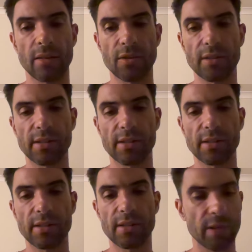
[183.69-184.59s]
So this,
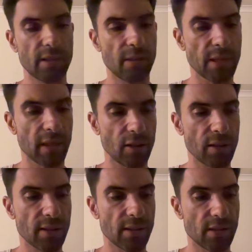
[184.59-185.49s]
the reason I'm telling you
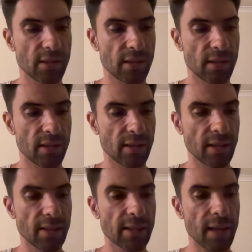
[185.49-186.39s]
this is just, it's an
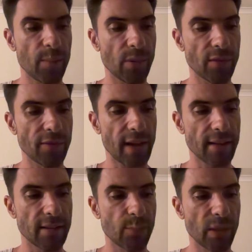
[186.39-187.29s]
example of how
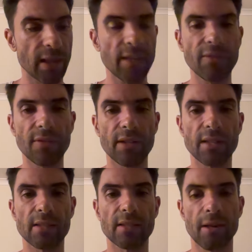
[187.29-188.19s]
this belief in
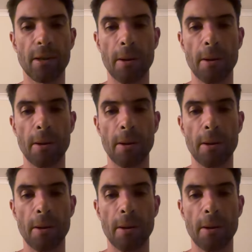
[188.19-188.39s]
this